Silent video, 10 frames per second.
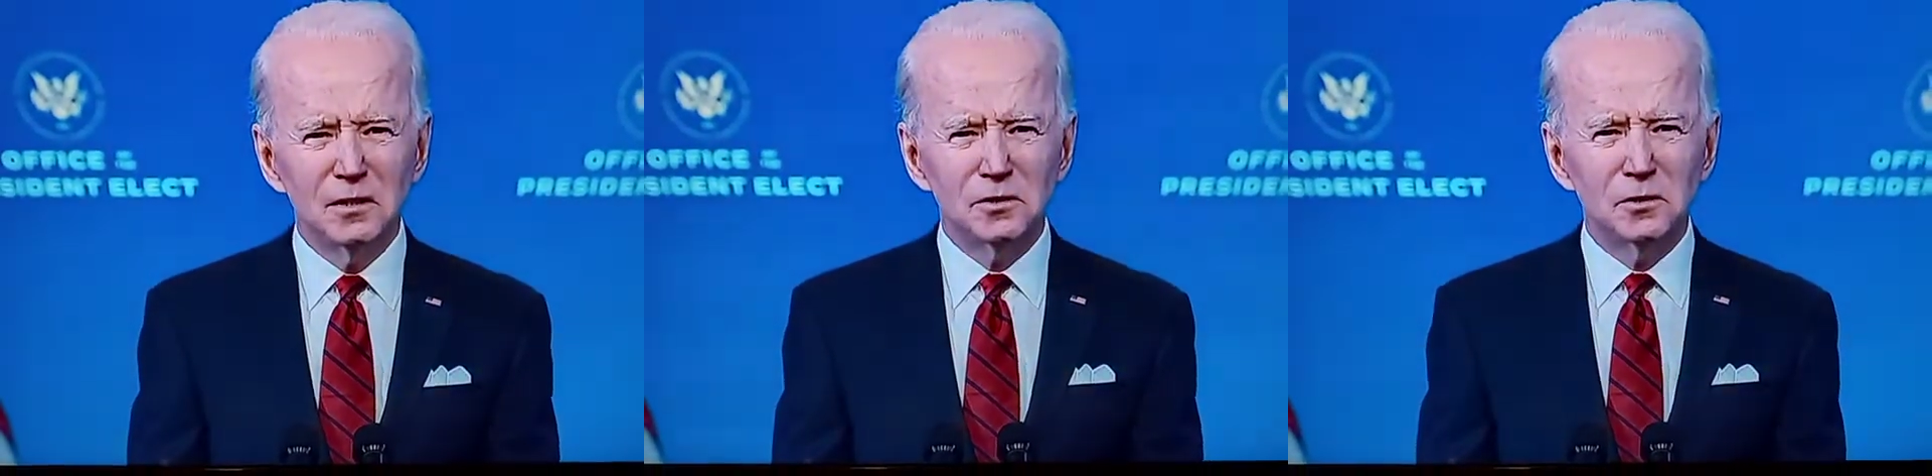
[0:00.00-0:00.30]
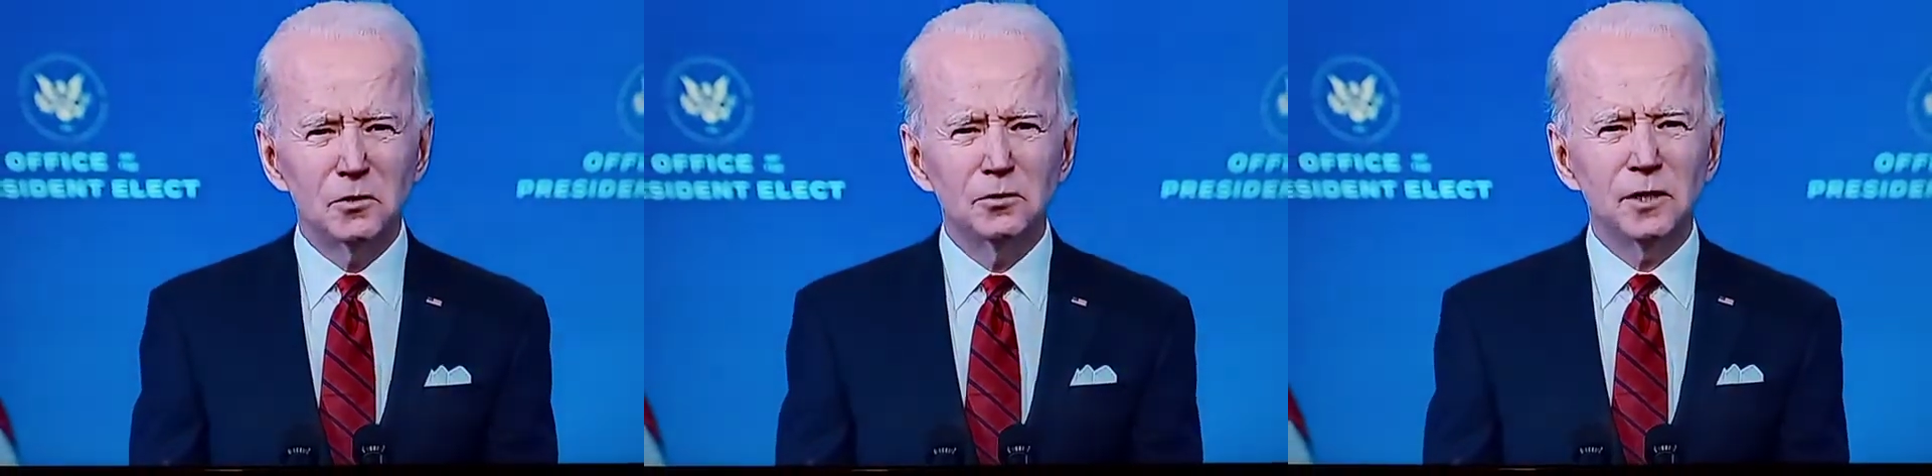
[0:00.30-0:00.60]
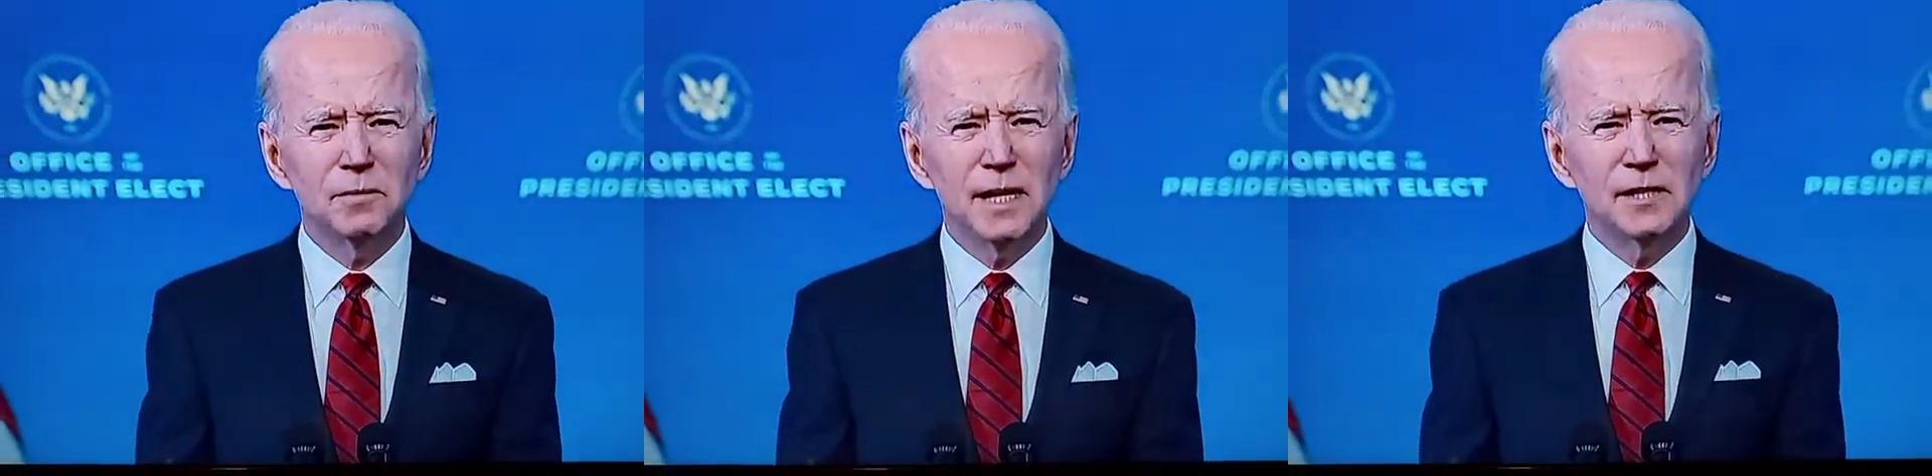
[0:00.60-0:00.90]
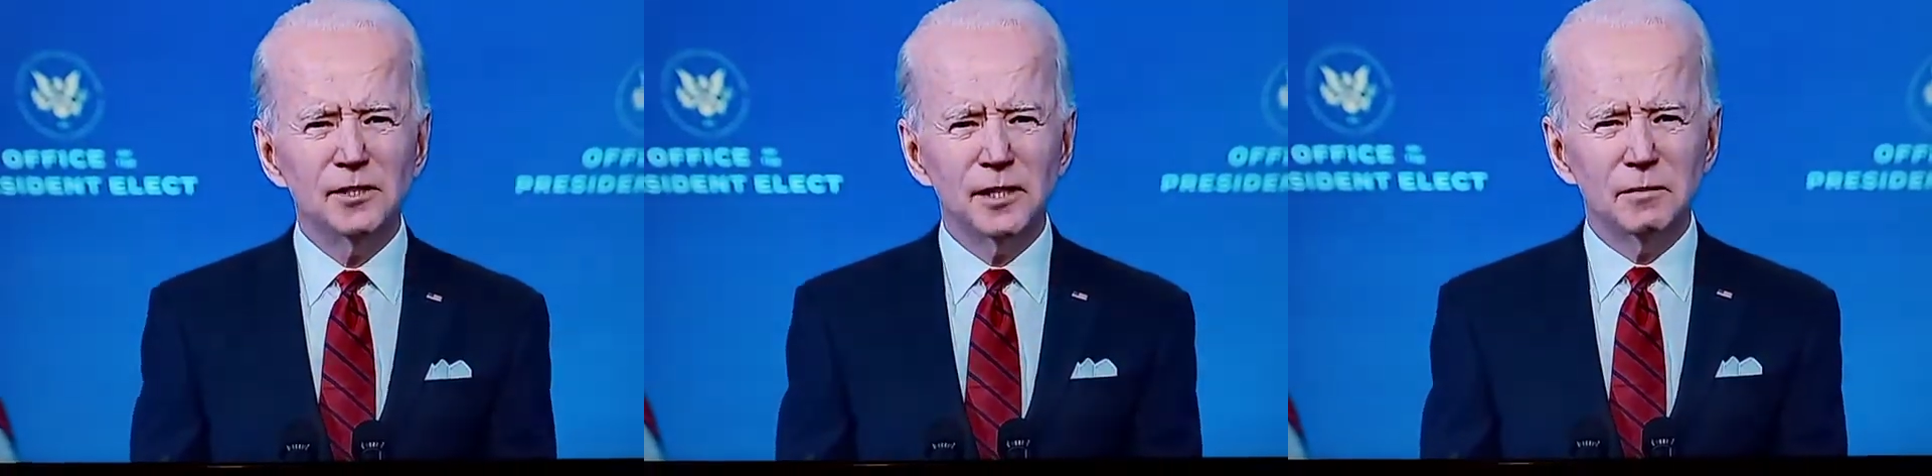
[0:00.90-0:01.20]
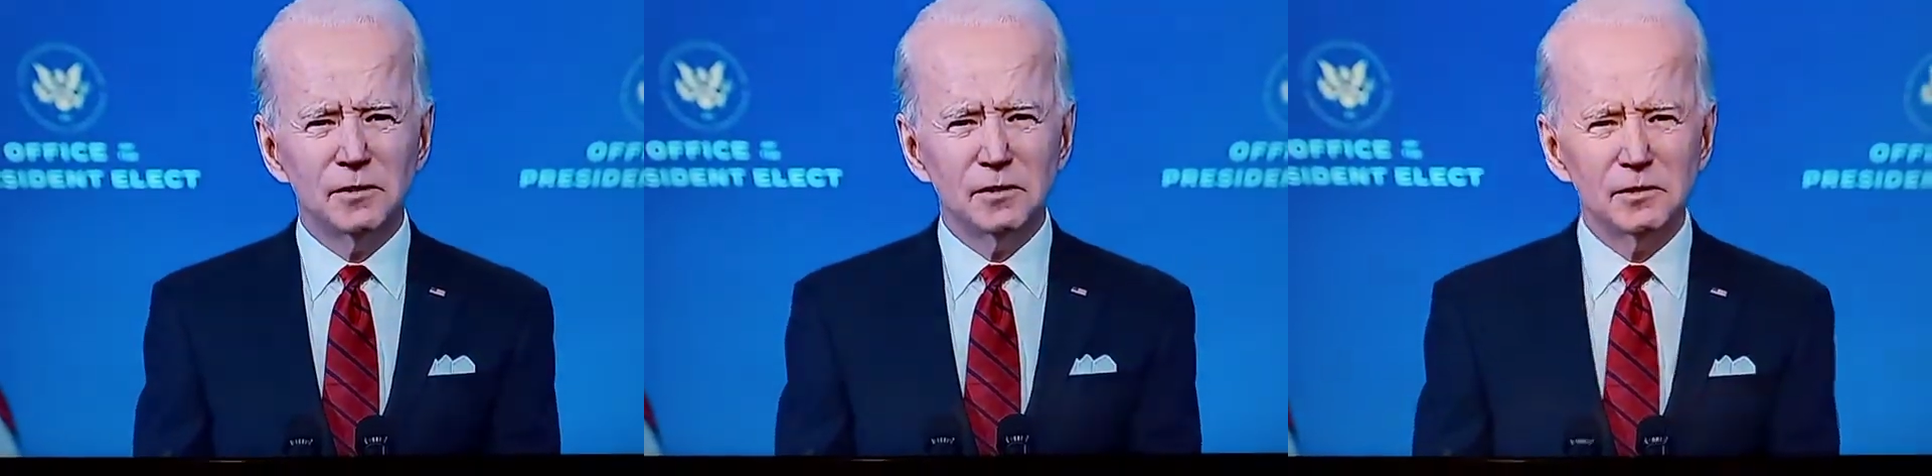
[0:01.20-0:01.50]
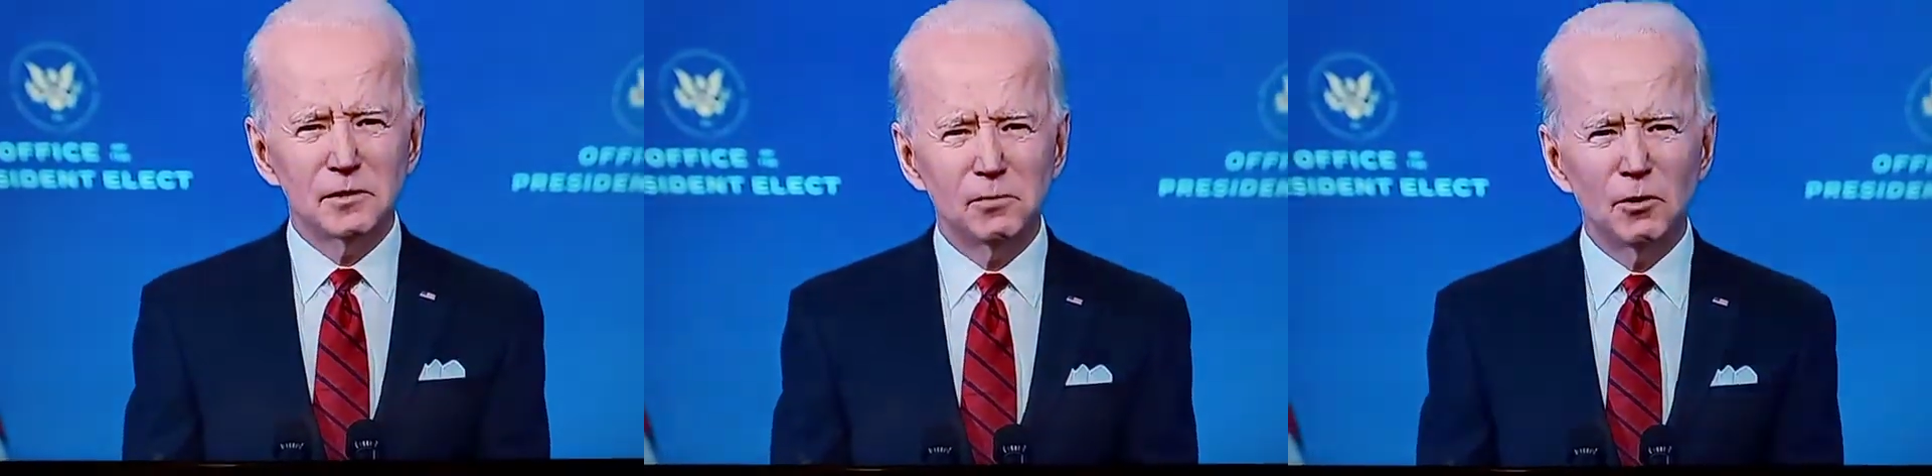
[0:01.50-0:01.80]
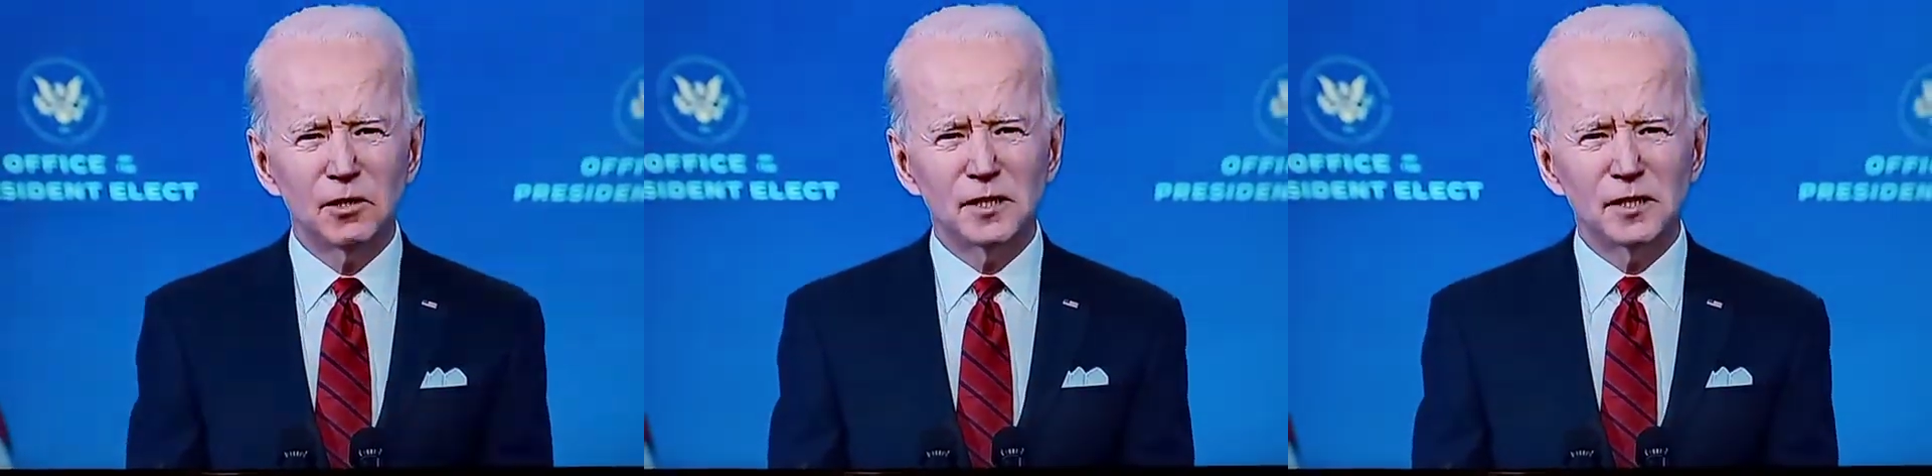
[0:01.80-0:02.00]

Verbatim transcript: school gymnasiums, sports